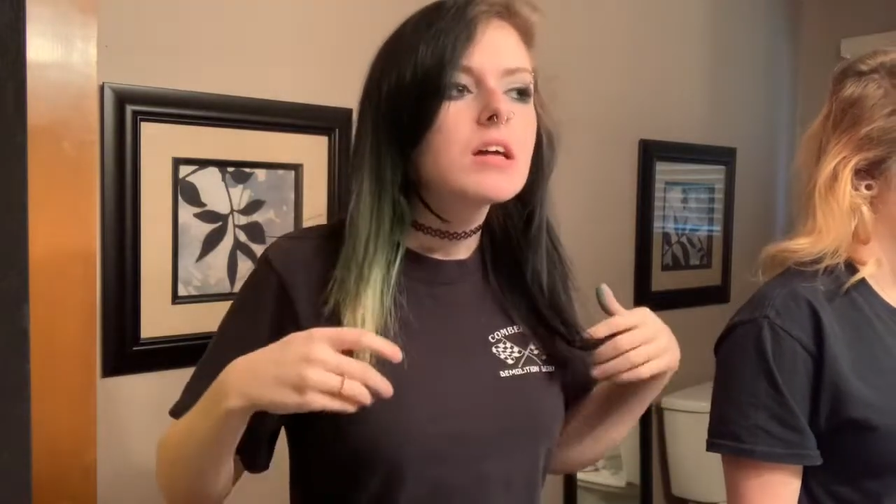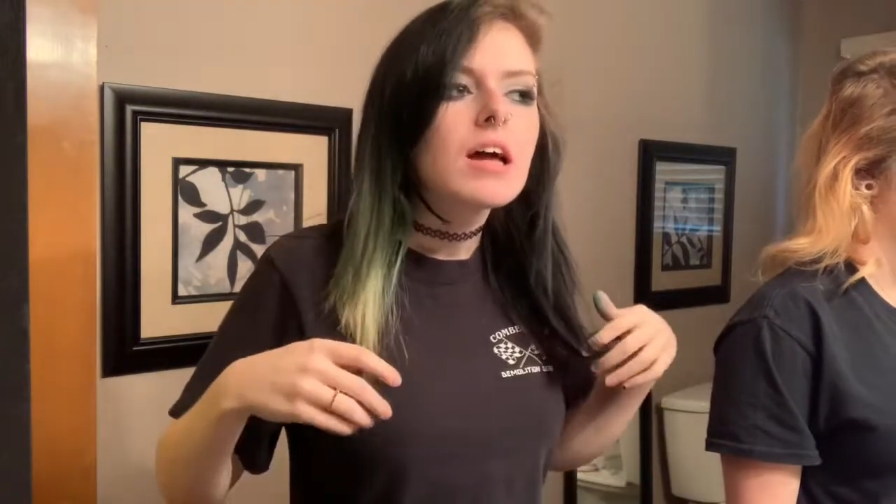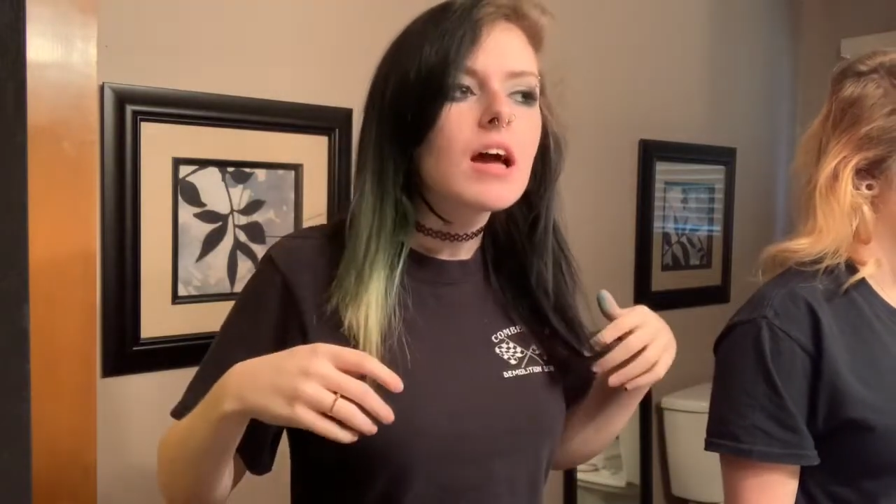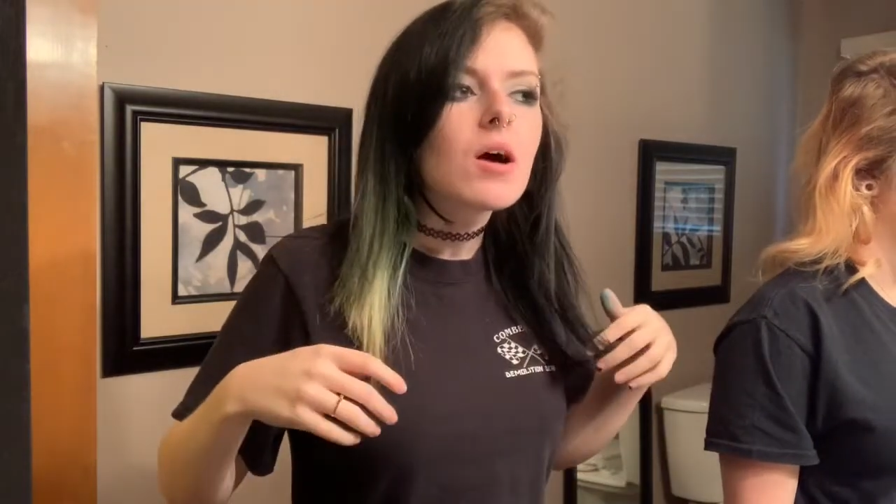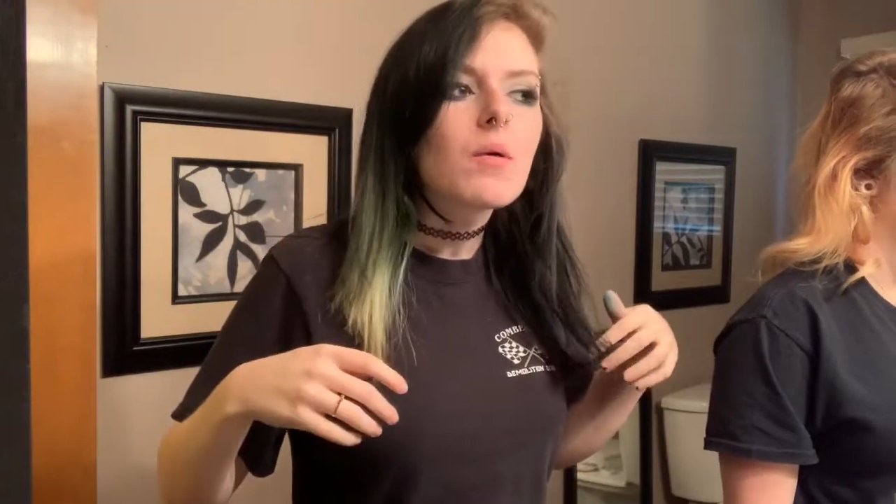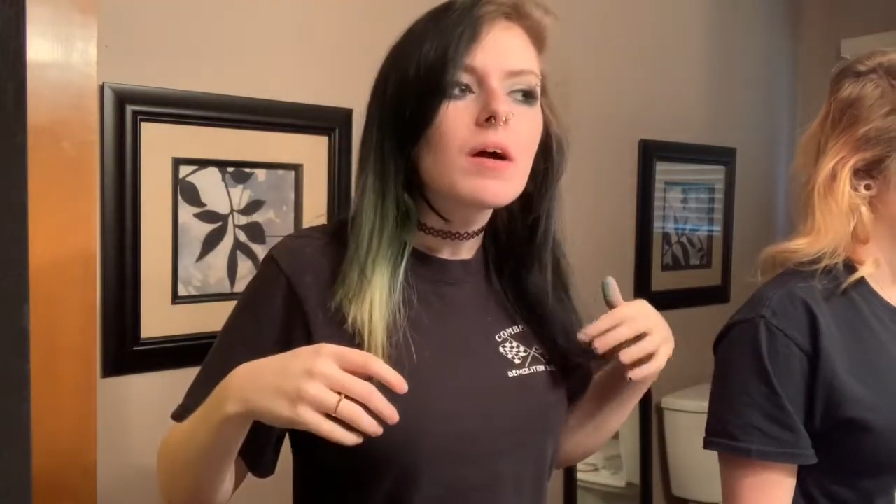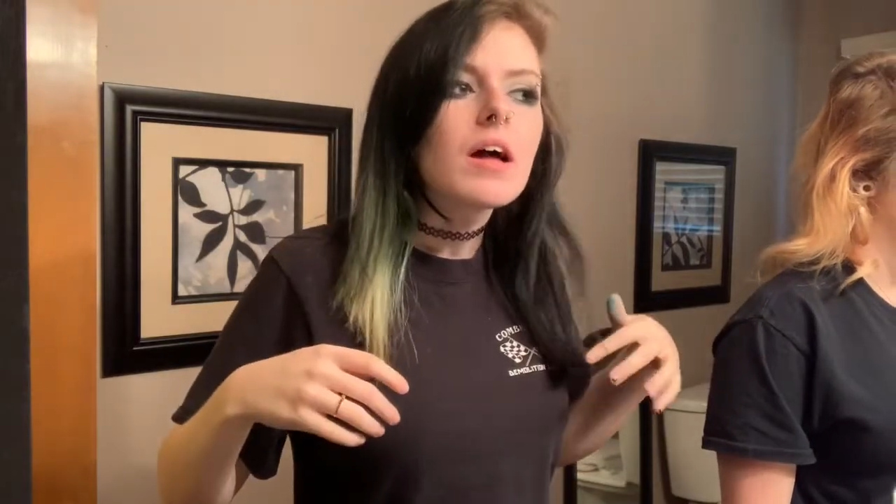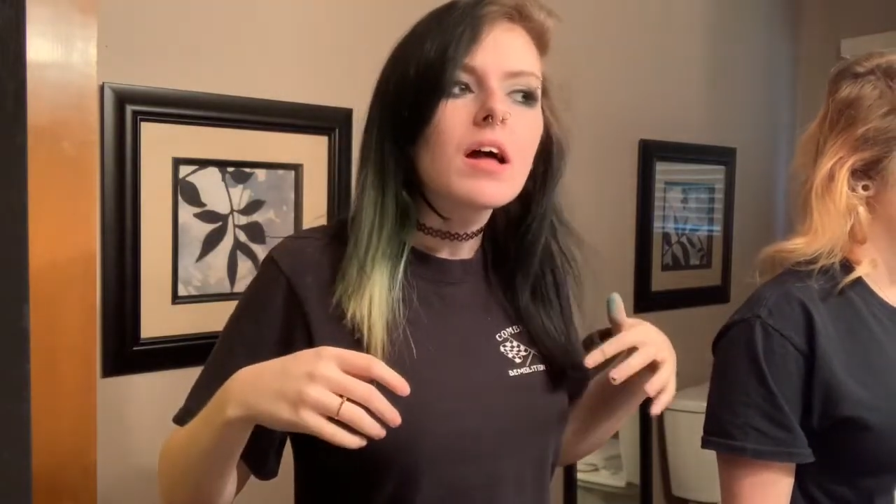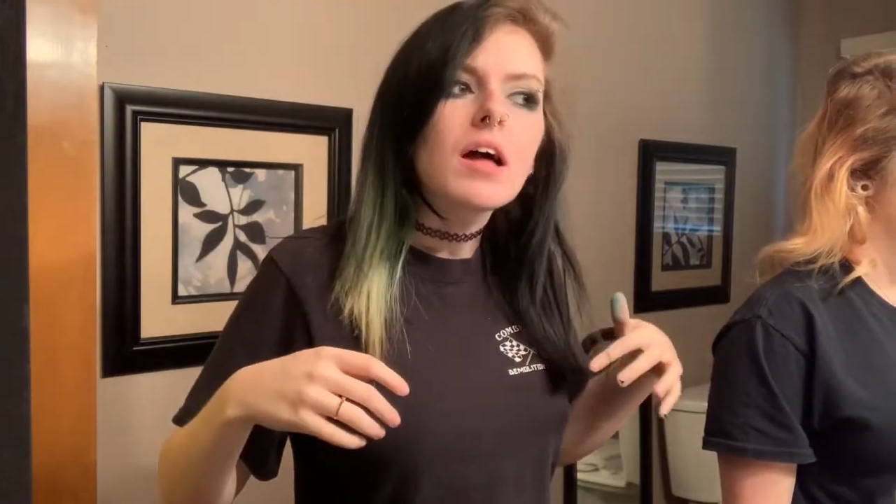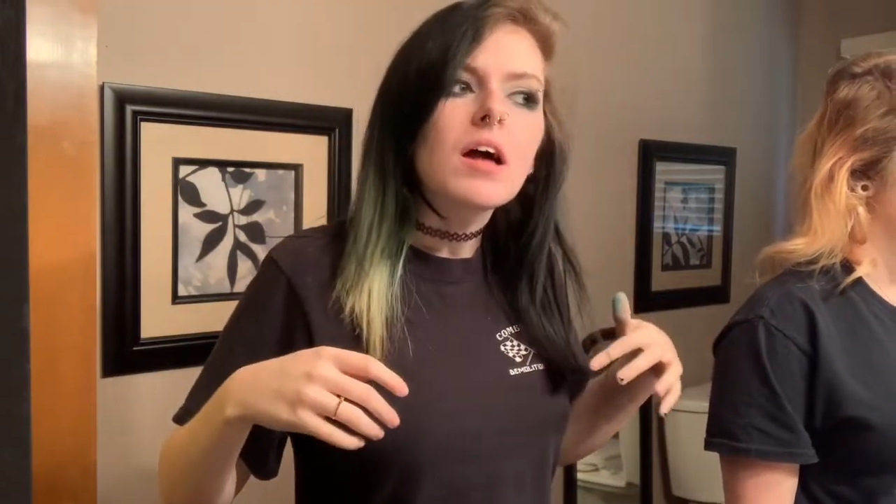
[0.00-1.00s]
Ow,
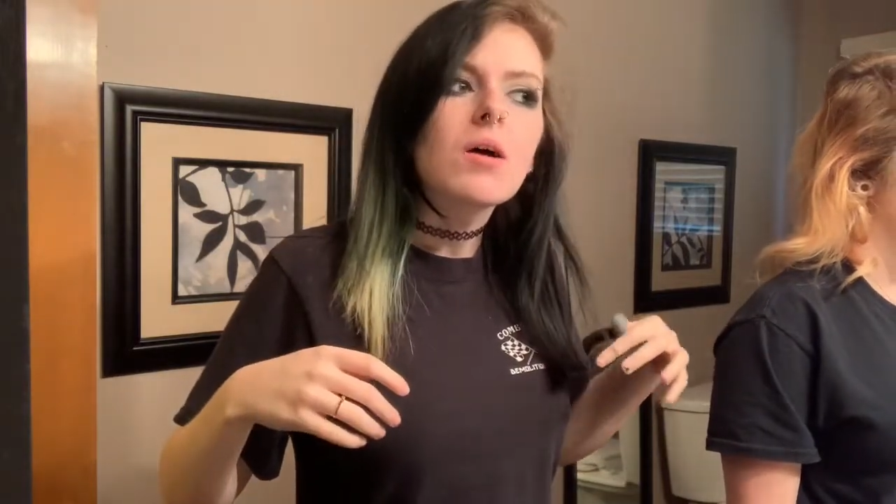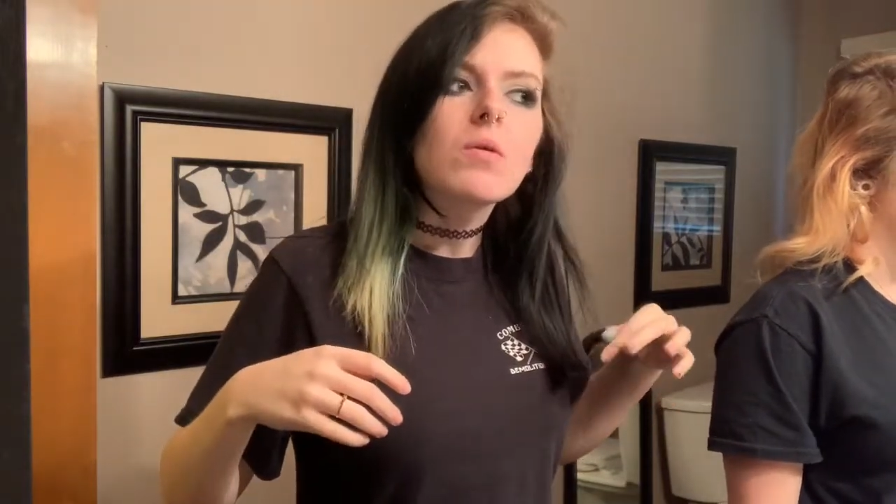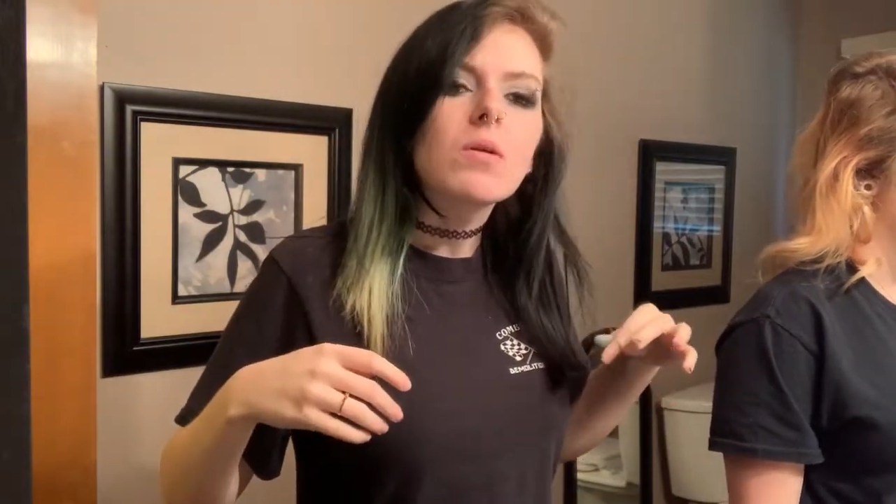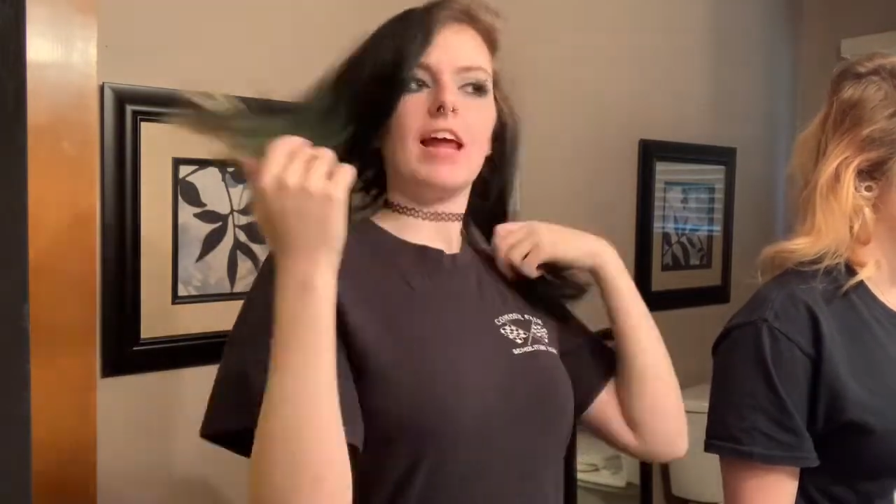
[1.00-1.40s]
ow.